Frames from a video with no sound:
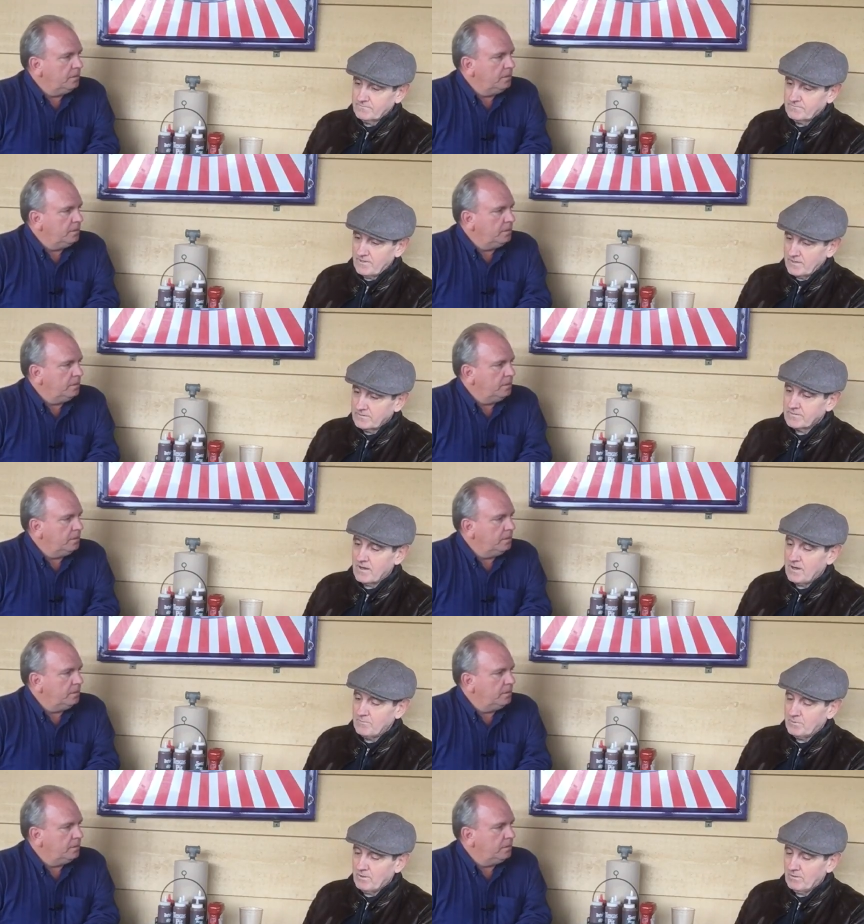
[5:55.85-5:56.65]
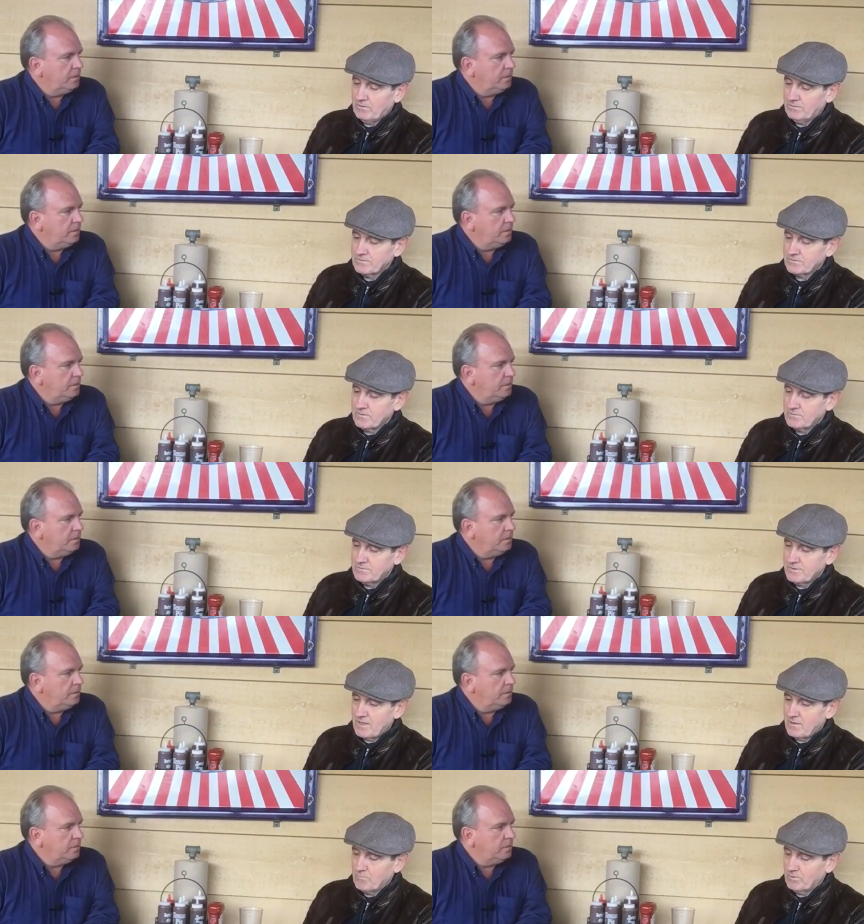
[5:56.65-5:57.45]
Speaker 1: Flyte Tyme, Terry Lewis, Jimmy
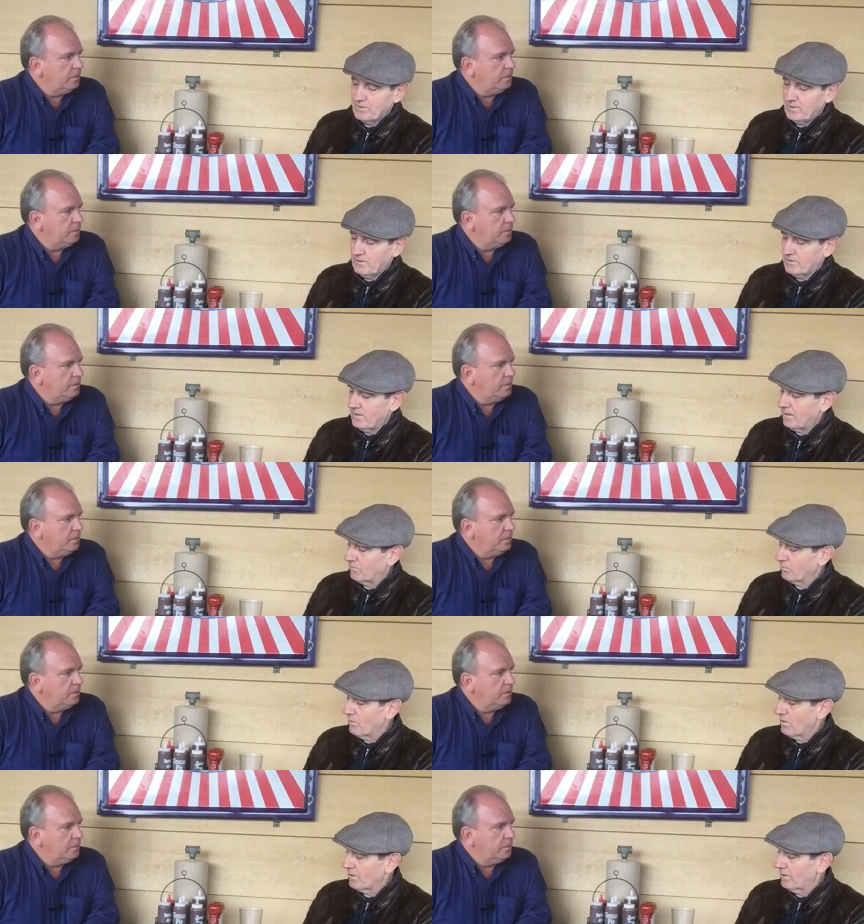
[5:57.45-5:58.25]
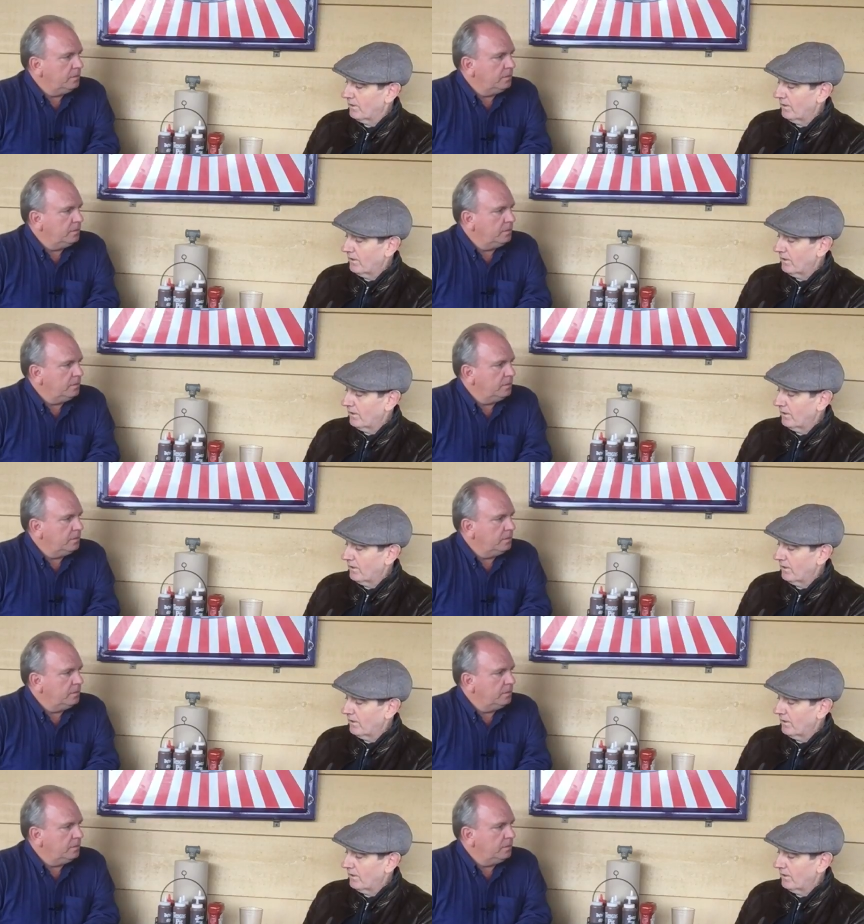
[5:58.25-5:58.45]
Jam were getting a lot of work.